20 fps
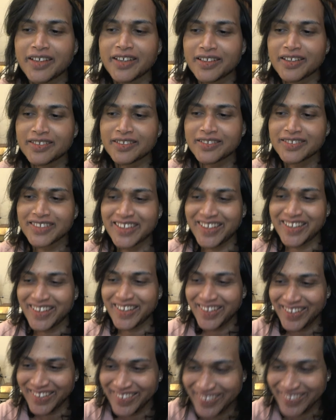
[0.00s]
gets.
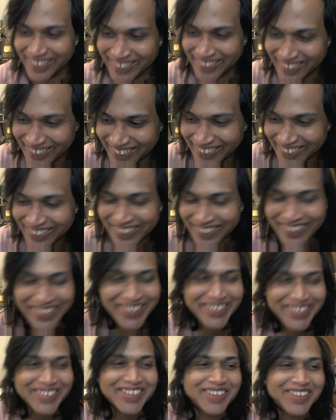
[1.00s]

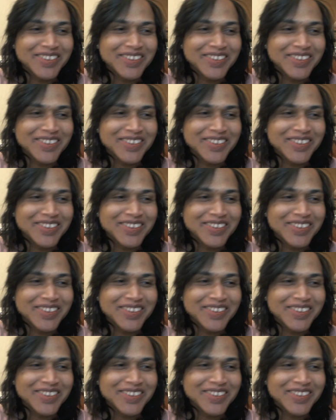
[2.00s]
That's